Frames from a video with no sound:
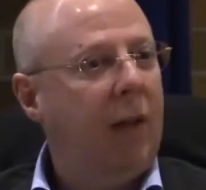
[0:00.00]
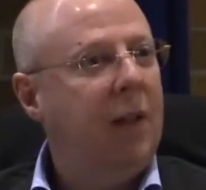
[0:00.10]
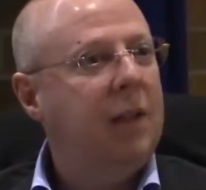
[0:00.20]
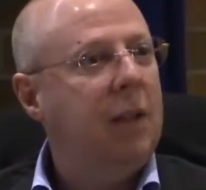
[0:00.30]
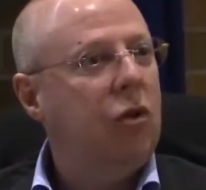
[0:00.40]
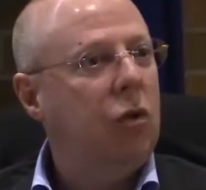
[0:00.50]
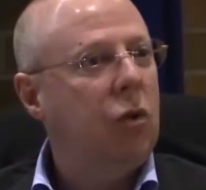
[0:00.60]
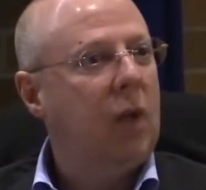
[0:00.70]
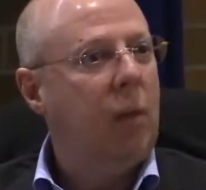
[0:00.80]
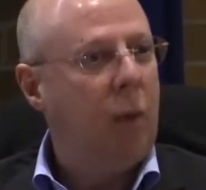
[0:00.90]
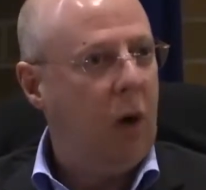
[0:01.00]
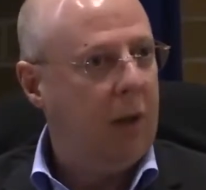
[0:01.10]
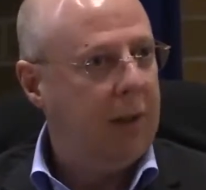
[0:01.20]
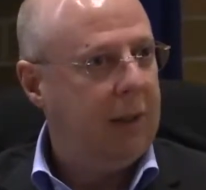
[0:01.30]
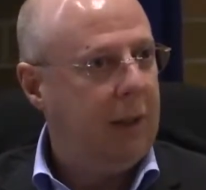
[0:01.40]
ethics issues and
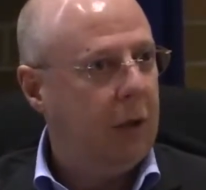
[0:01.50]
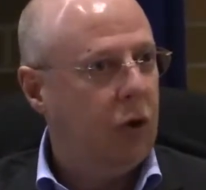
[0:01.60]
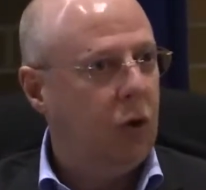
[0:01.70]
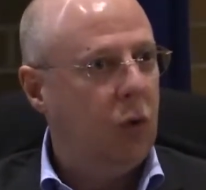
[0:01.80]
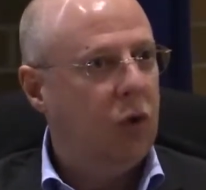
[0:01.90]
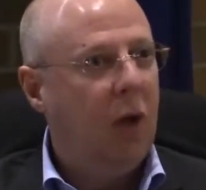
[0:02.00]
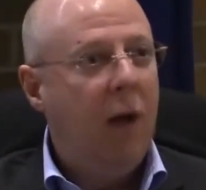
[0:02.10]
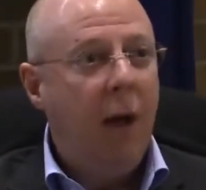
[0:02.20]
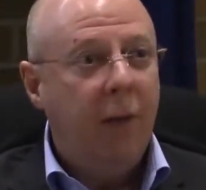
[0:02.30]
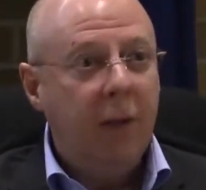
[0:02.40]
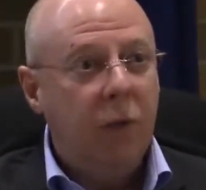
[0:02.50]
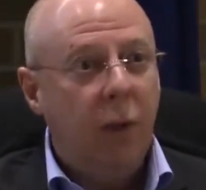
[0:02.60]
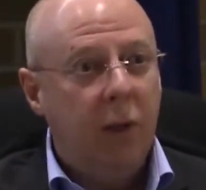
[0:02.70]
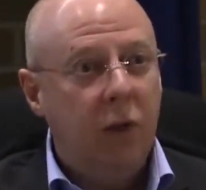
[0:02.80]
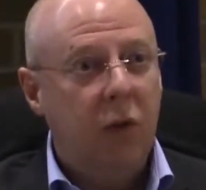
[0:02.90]
policy issues. And this
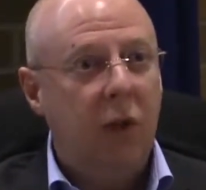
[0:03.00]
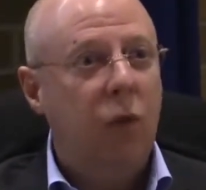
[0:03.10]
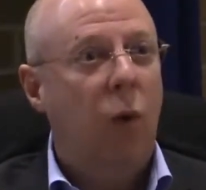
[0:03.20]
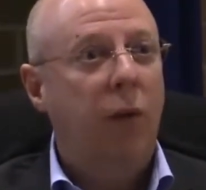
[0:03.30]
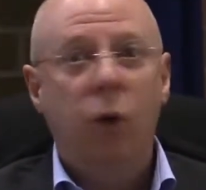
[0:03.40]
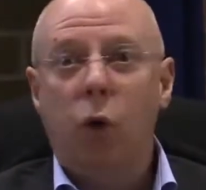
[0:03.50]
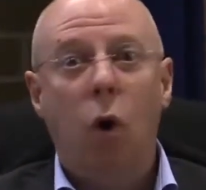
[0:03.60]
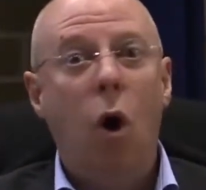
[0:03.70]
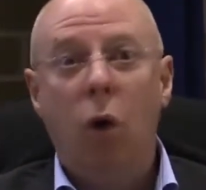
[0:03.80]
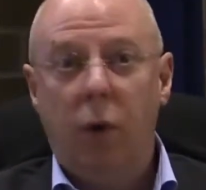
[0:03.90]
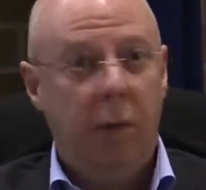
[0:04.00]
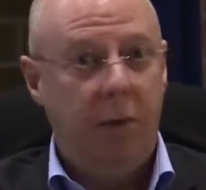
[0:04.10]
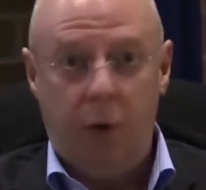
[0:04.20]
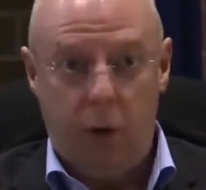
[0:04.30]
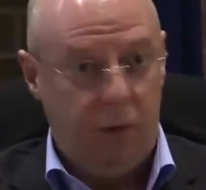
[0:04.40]
one is one that you're all going to
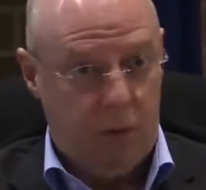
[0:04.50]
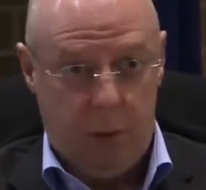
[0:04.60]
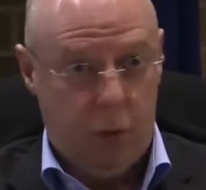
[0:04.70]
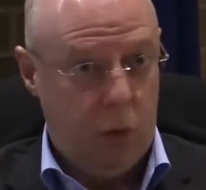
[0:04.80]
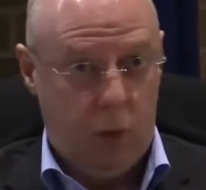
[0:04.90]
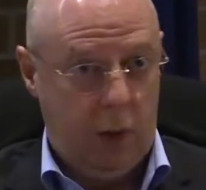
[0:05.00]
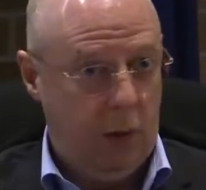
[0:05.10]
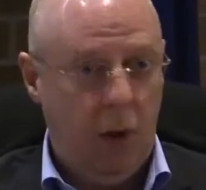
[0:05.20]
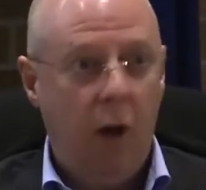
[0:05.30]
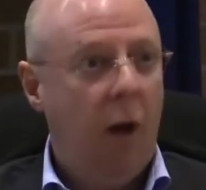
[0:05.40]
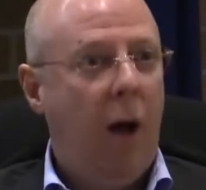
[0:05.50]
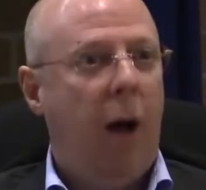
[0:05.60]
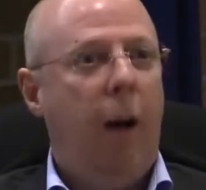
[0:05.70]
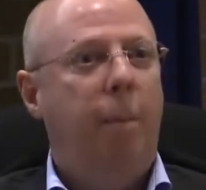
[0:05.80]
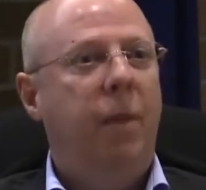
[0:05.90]
be very familiar with.
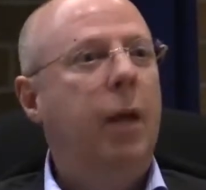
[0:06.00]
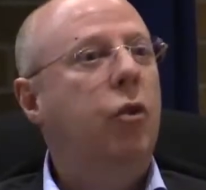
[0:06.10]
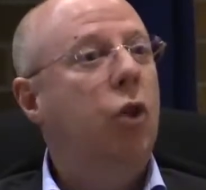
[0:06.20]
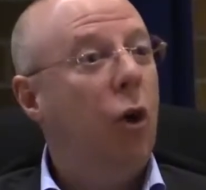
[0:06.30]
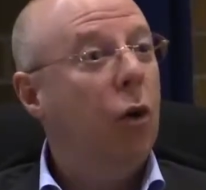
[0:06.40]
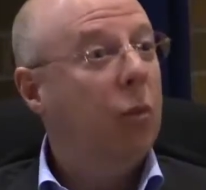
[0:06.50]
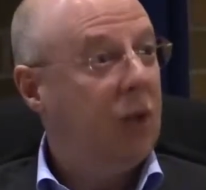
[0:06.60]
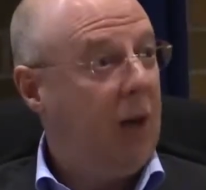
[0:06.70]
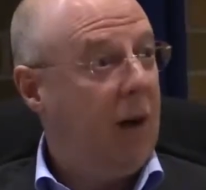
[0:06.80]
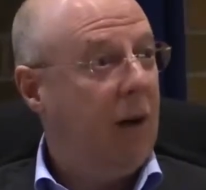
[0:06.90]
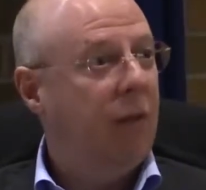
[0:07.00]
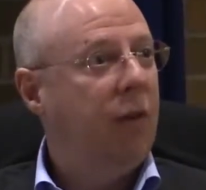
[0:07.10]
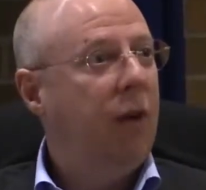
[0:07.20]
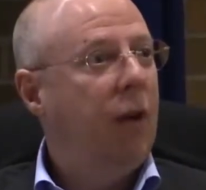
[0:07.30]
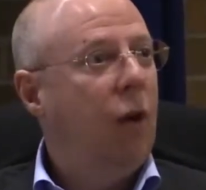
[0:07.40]
In terms
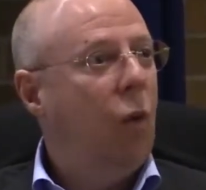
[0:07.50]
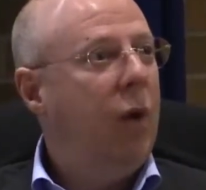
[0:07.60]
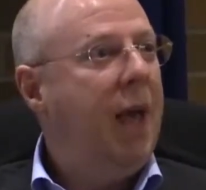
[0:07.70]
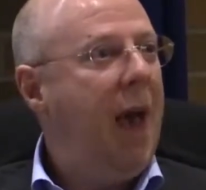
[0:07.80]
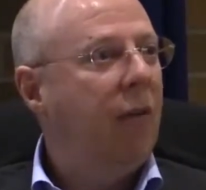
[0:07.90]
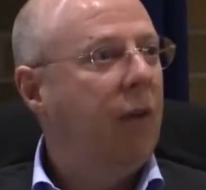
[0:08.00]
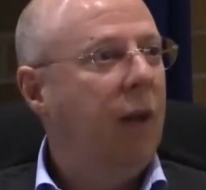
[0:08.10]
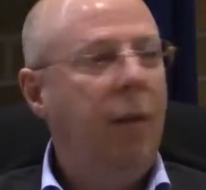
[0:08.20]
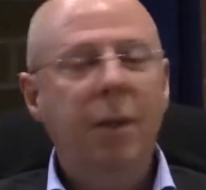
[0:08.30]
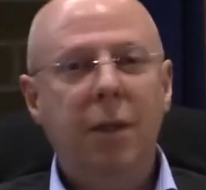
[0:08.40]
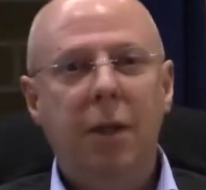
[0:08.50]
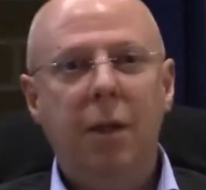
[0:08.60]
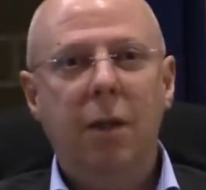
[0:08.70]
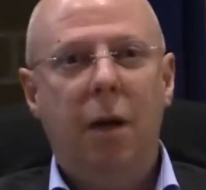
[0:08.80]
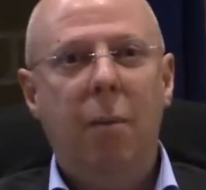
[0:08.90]
of, we have a
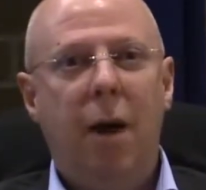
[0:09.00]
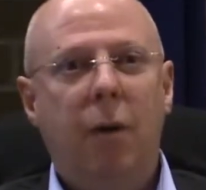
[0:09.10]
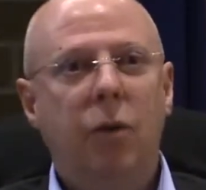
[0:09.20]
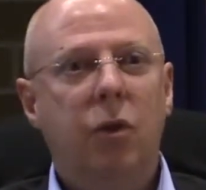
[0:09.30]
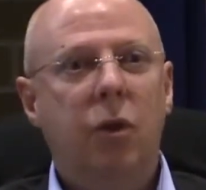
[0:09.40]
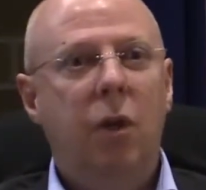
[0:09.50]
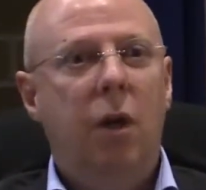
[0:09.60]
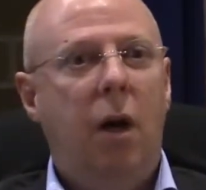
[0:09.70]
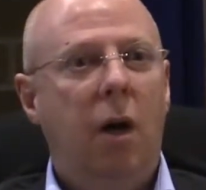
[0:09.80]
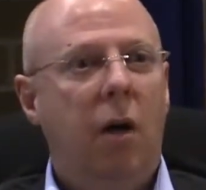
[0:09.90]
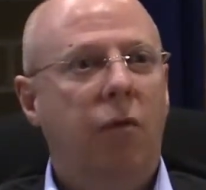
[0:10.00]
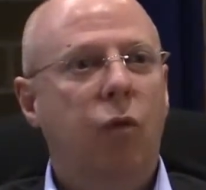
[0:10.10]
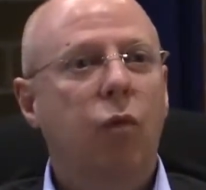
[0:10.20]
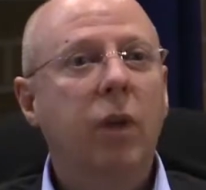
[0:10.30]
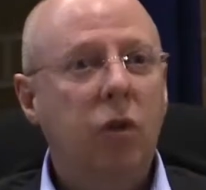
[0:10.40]
limited amount
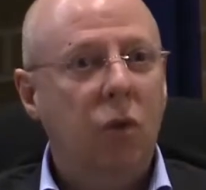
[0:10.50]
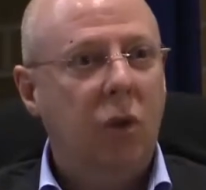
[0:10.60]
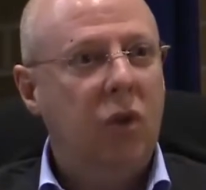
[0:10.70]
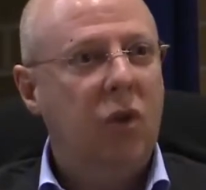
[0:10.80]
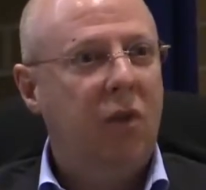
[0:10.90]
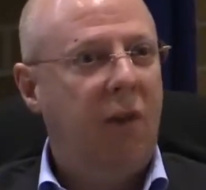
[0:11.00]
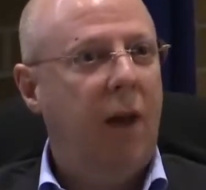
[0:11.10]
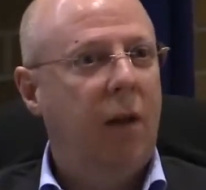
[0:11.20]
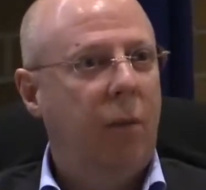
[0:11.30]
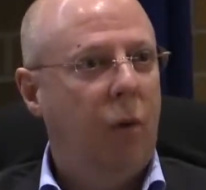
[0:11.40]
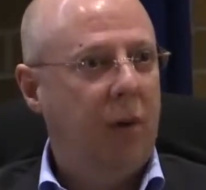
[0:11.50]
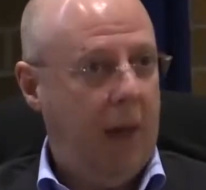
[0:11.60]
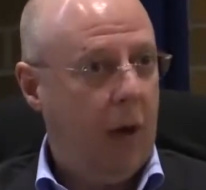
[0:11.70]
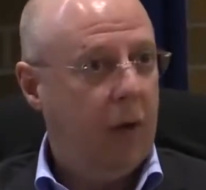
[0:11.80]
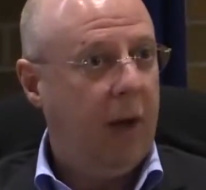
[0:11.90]
of resources available in
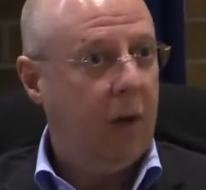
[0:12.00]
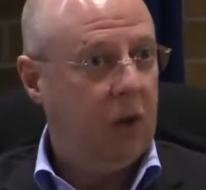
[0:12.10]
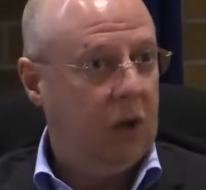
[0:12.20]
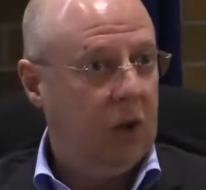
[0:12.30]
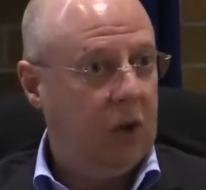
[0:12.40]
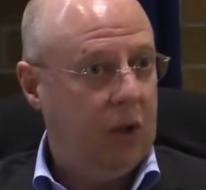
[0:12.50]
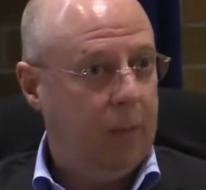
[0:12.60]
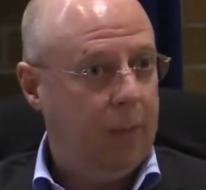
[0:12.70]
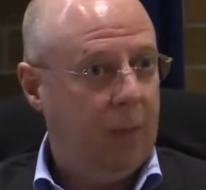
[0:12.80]
the healthcare system.